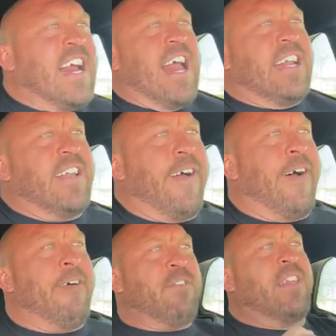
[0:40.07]
And
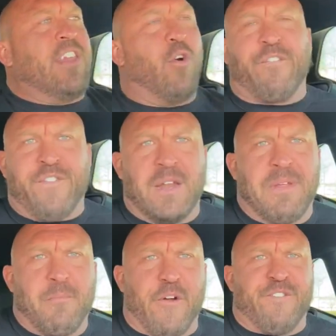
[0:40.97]
at the old Feed
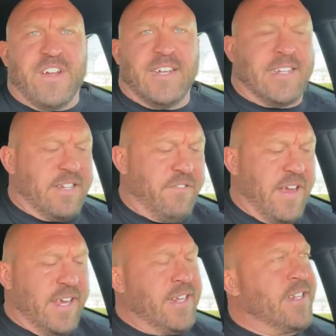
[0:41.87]
Me More Fitness in
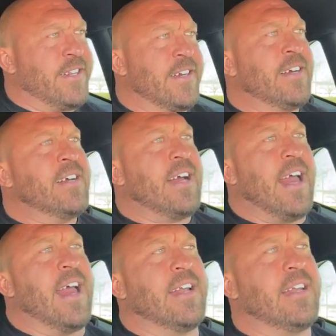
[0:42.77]
Vegas,
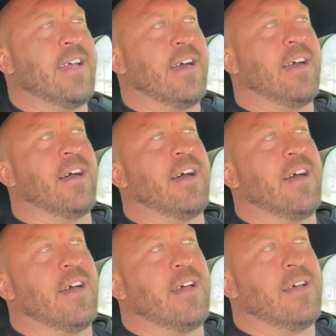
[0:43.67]
and
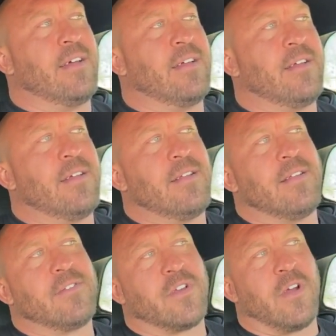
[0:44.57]

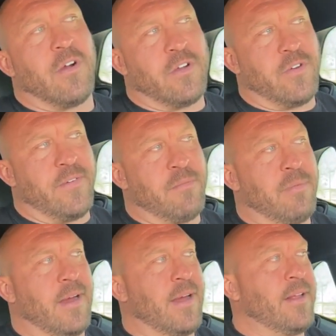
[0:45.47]
there's a car
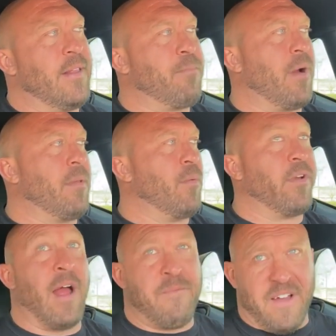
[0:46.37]
driving by. They probably
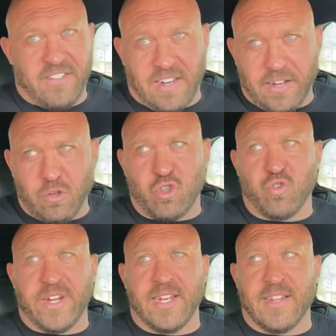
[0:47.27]
wonder, I found a little
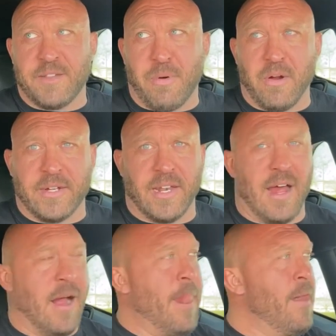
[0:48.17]
tree in this parking
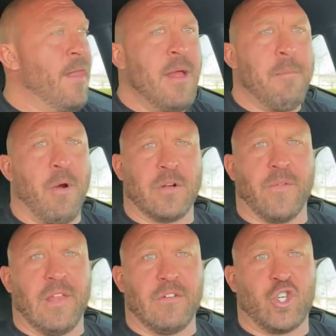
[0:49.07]
lot,
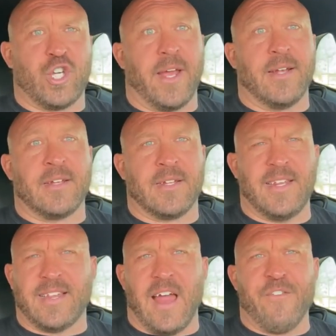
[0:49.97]
parked with a little shade, because
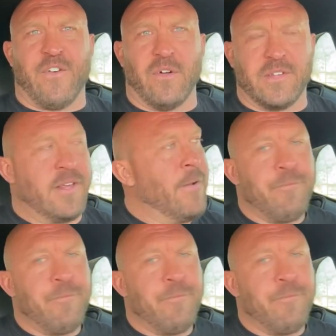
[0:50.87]
these iPhones,